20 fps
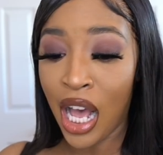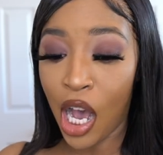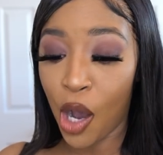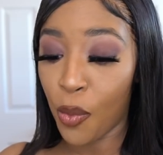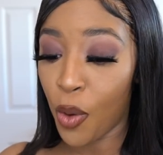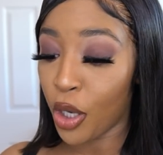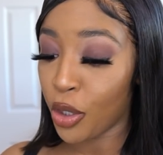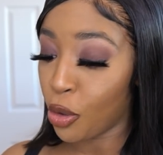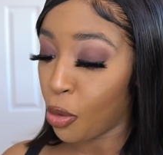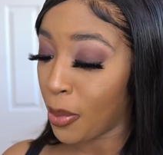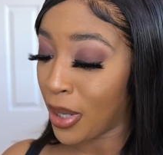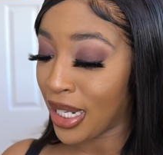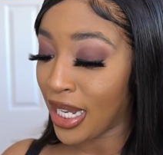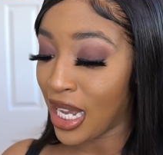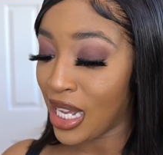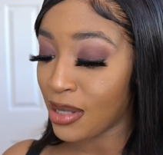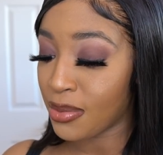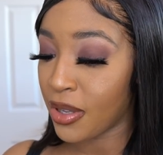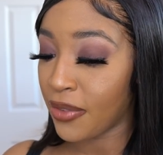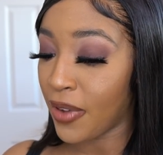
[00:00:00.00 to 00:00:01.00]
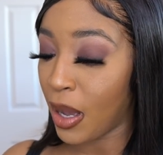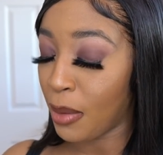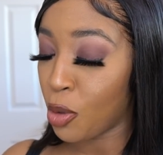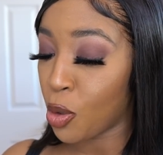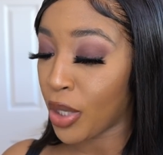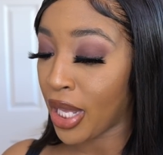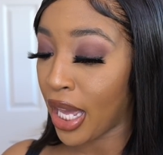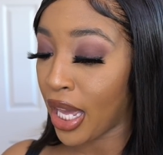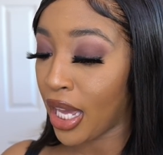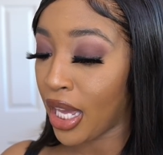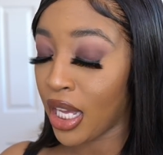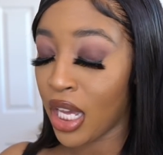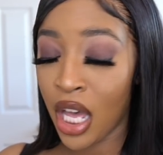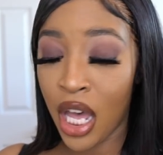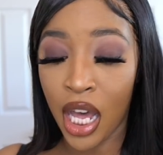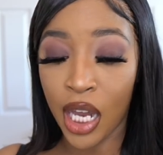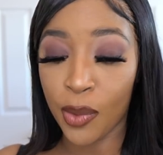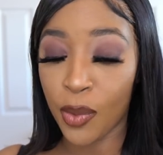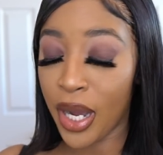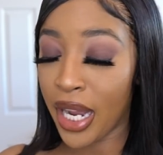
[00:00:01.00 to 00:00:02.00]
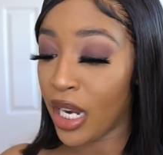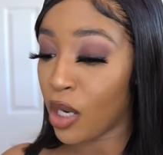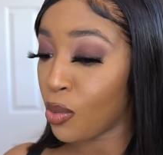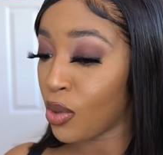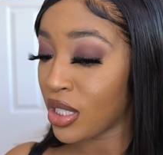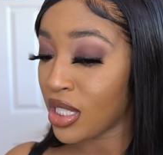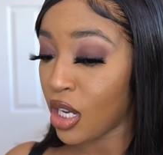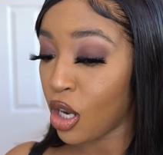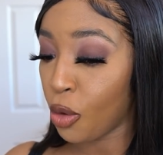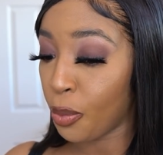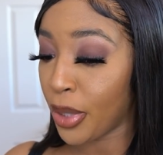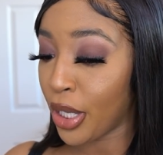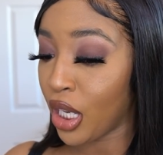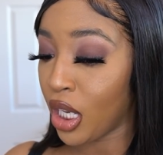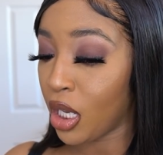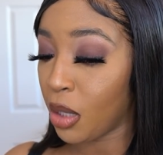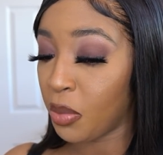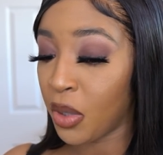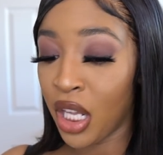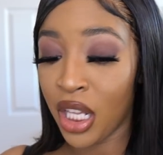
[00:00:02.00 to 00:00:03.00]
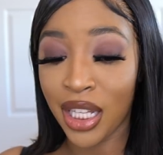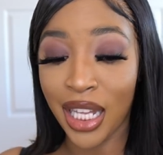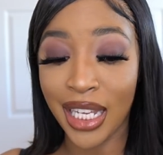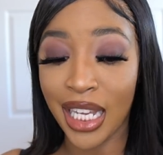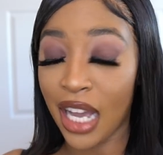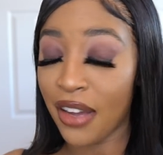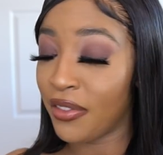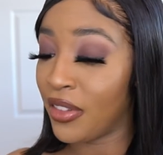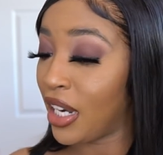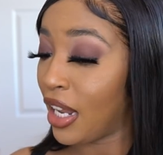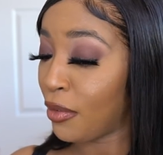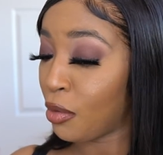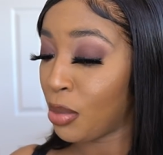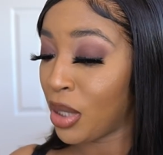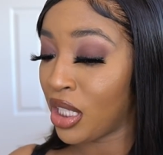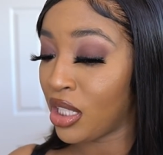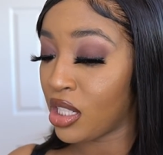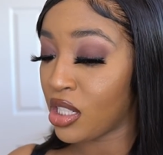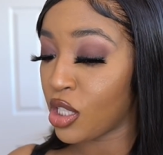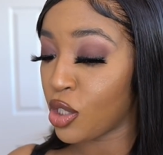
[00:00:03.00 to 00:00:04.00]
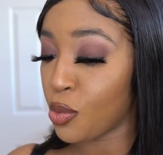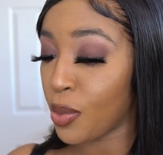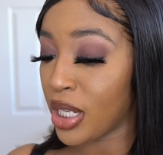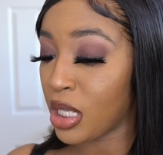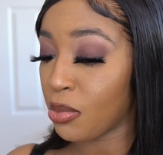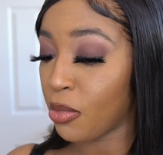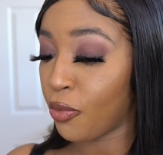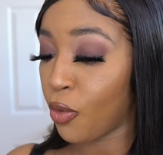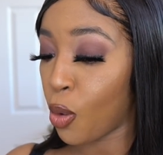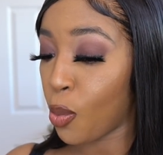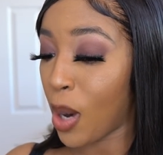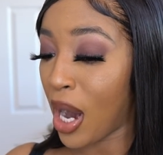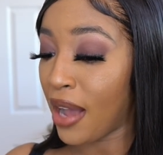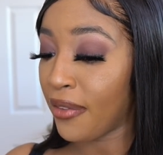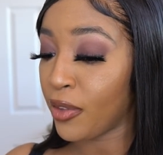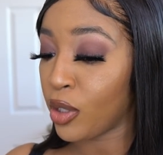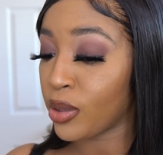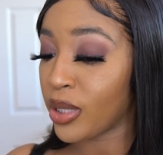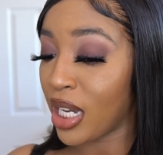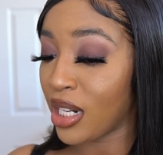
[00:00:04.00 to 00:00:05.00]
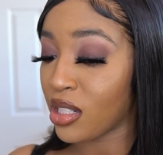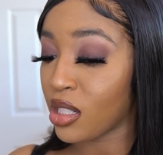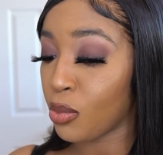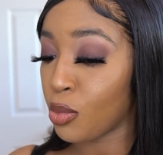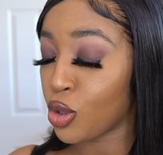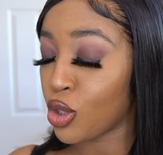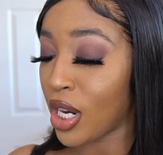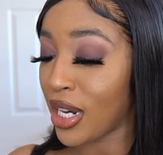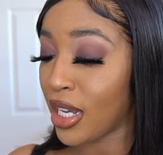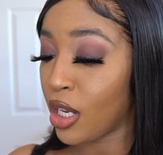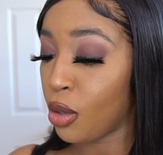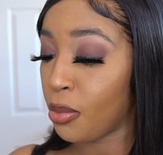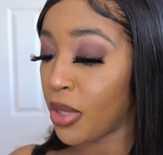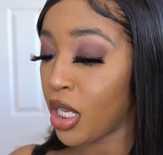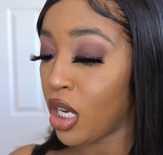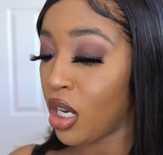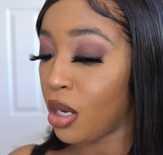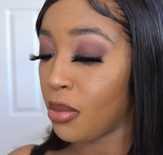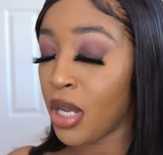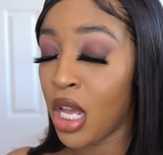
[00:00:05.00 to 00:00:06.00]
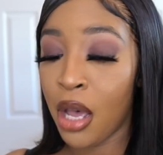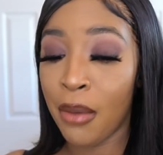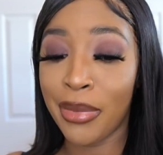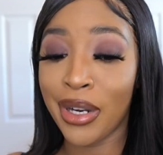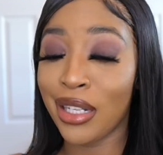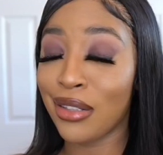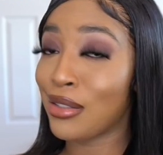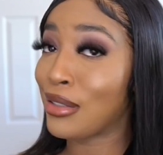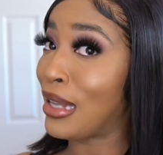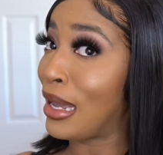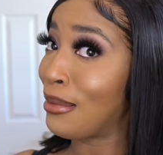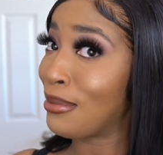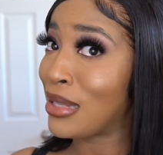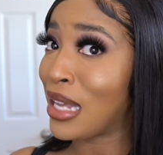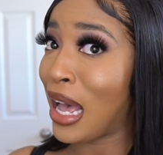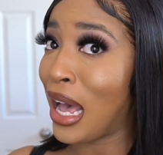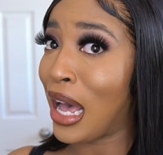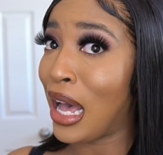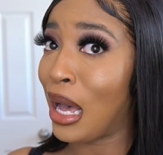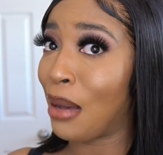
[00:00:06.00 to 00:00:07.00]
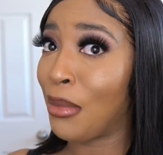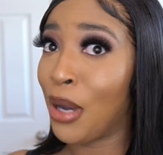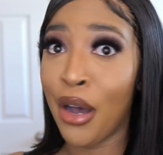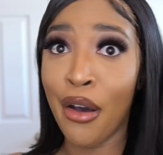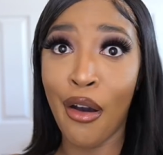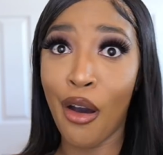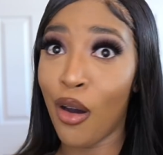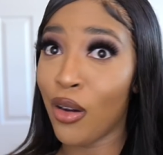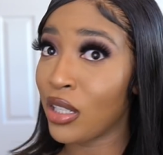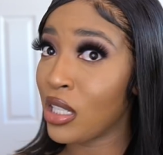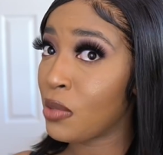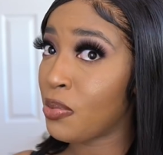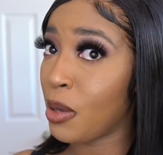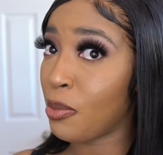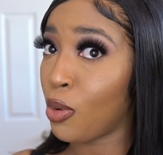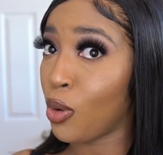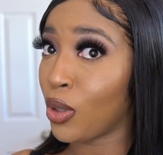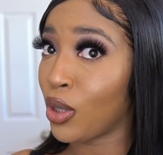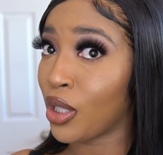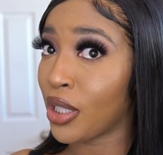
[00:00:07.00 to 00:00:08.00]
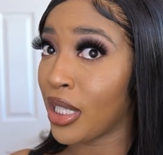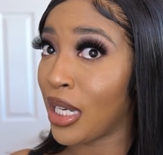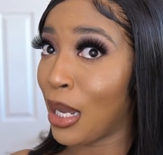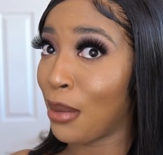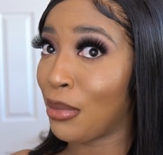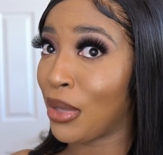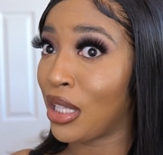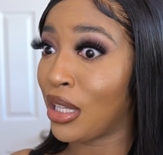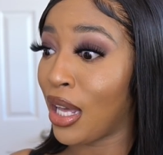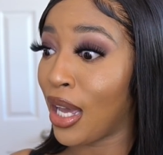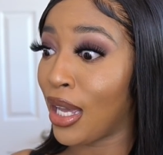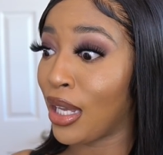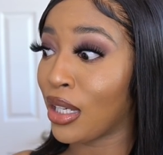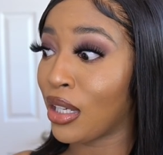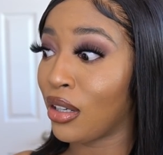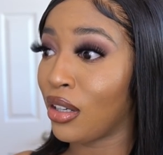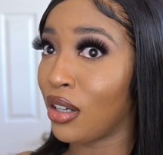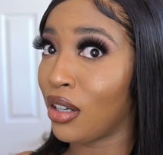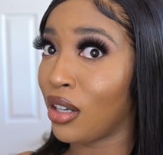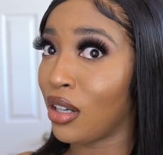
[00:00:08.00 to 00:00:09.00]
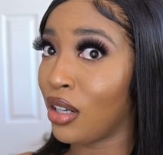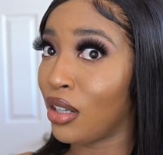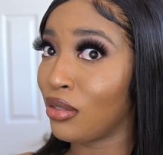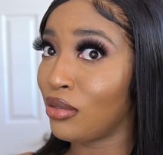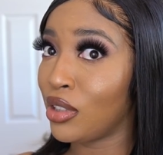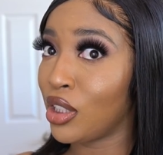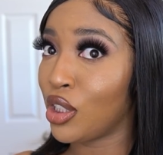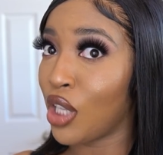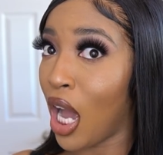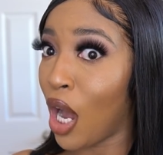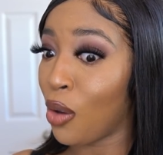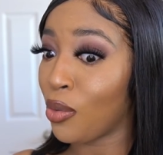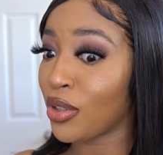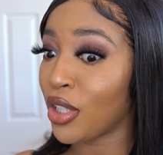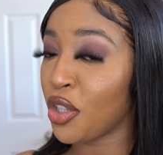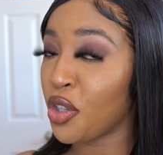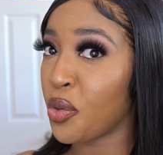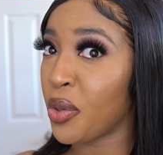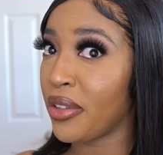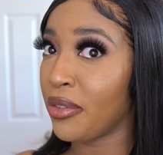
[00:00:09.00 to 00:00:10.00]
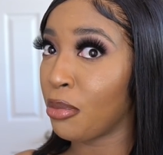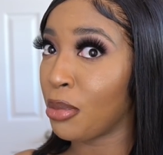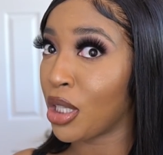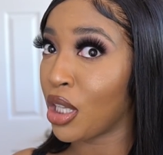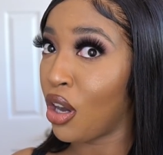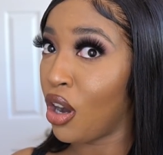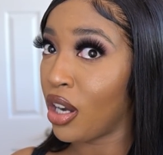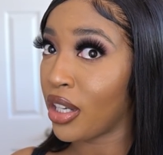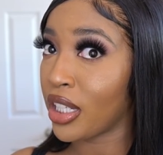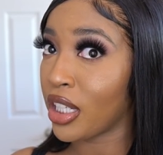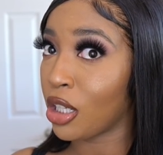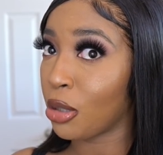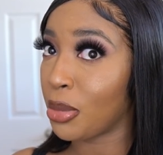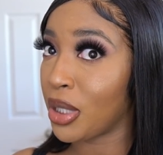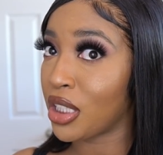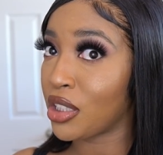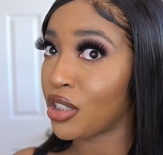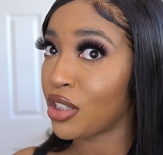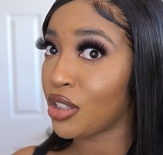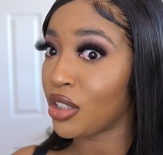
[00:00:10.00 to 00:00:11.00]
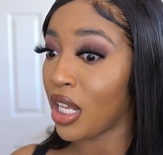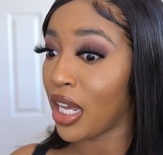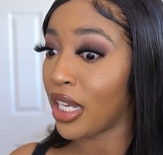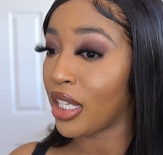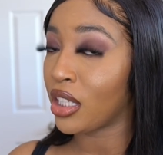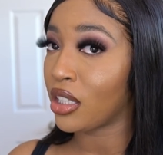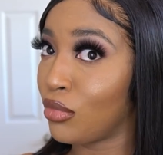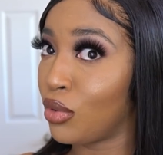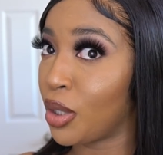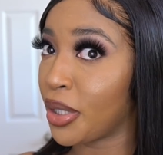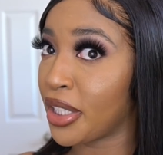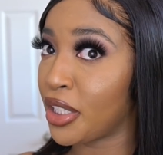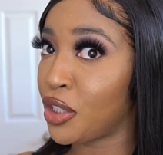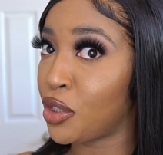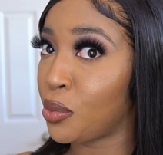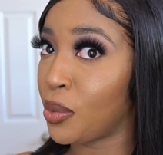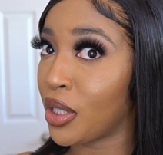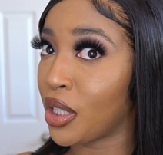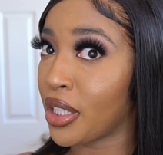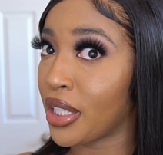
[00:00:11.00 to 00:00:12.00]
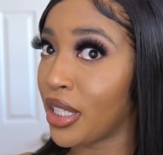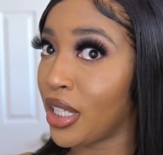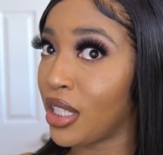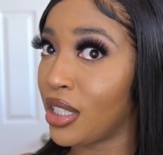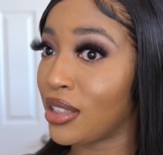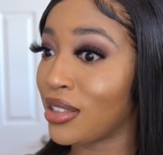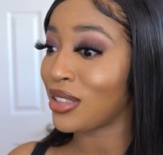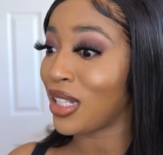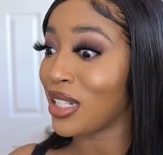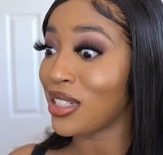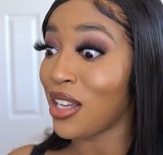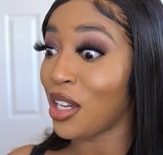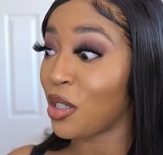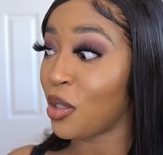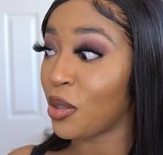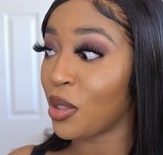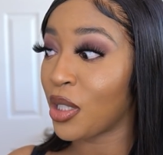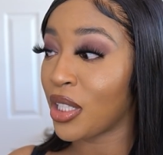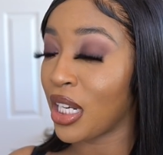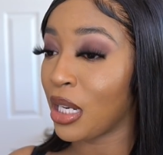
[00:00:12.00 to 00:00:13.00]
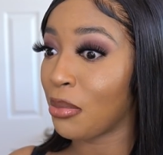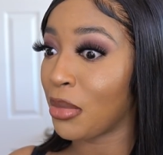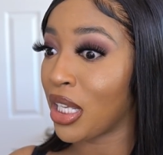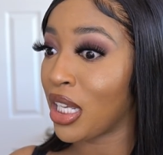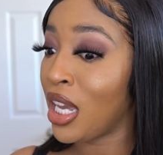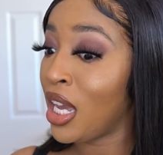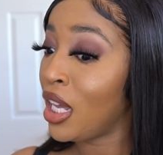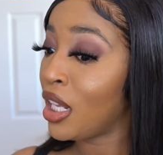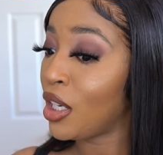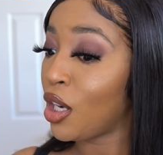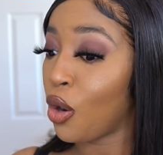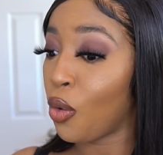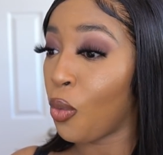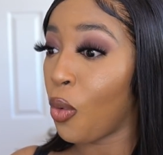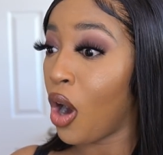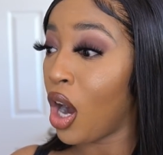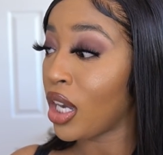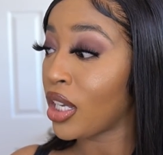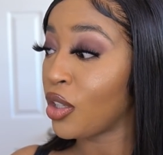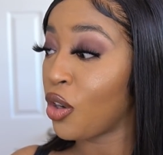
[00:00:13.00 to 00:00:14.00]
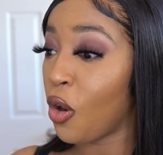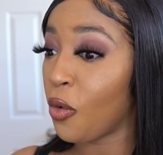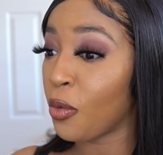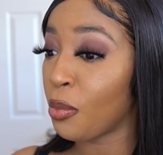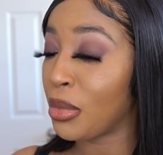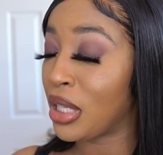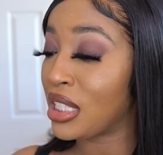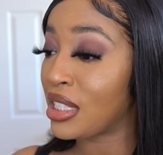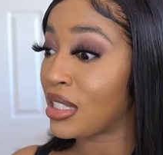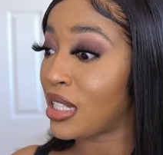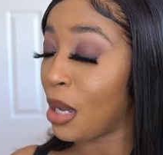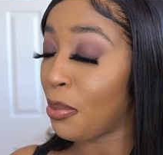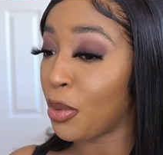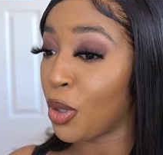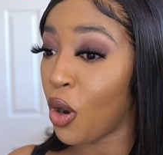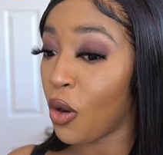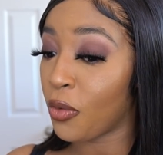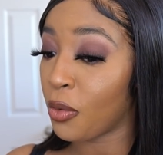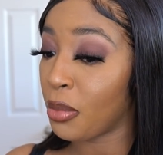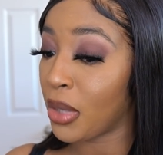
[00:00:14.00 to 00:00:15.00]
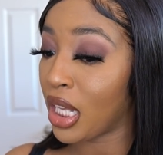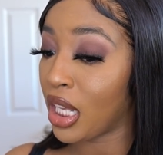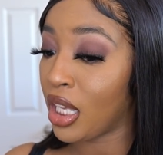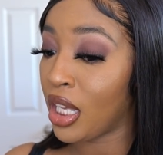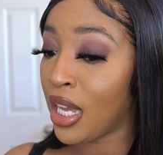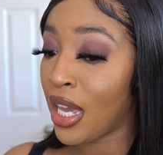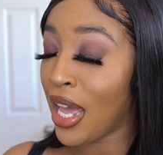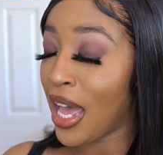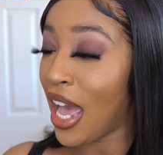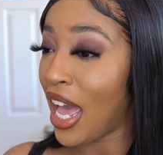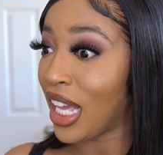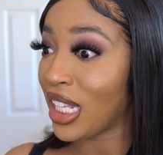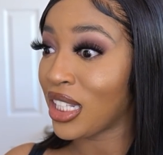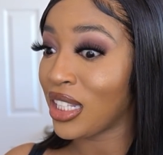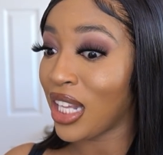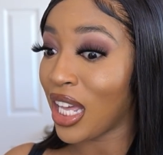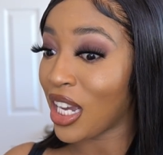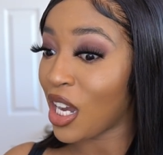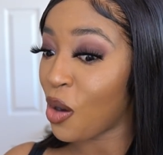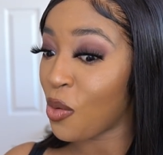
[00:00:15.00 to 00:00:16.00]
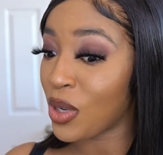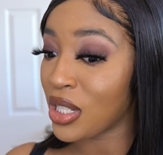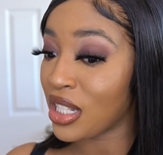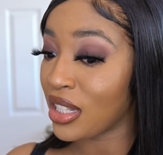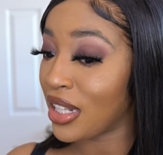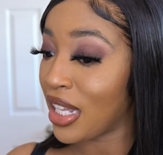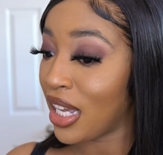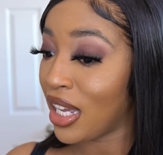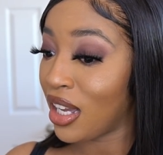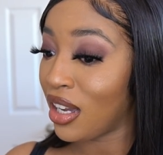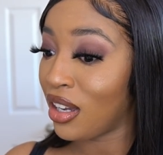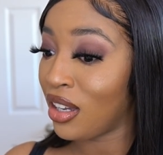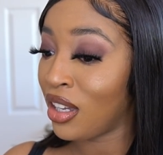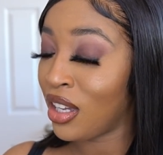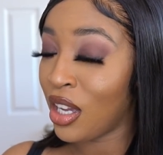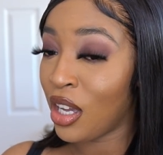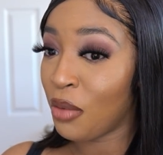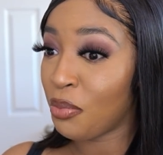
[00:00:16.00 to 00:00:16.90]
I don't want nobody to ask me if I'm okay. I don't want anyone to help me up. Like, I've never been in this situation before where I fell down and someone tried to help me up. But at the same time, all these people were looking at me like, I don't think you even belong here, bitch. Like, look at you and look at us. That's how they were looking at me. They were walking over me, stepping over me, acting like I wasn't there.